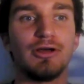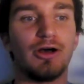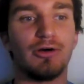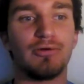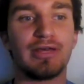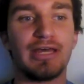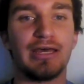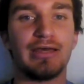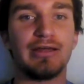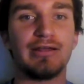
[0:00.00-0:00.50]

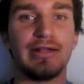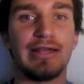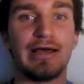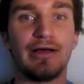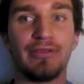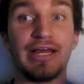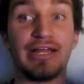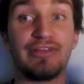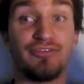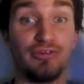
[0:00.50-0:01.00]
Okay,
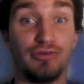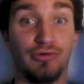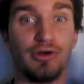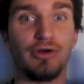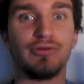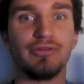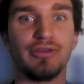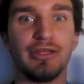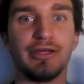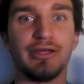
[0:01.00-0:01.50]
now that's your
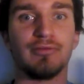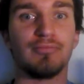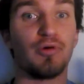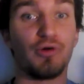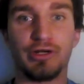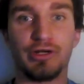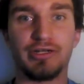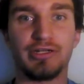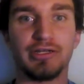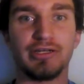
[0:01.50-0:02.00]
own leaderboard